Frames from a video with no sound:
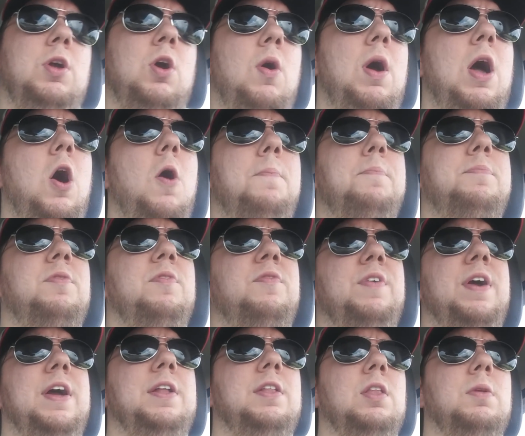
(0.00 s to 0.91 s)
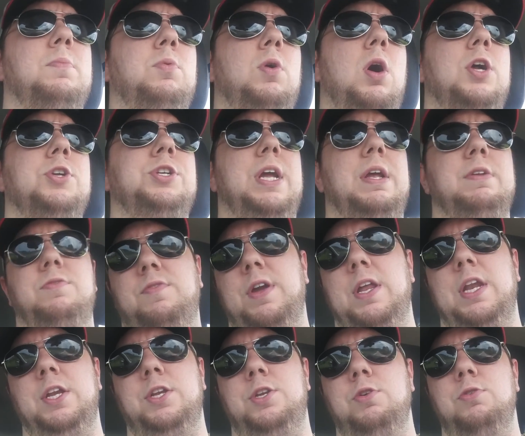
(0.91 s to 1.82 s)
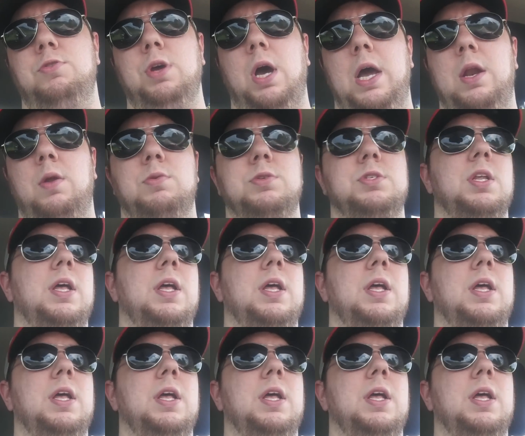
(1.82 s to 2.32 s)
helped prevent LeBron James from getting 2 titles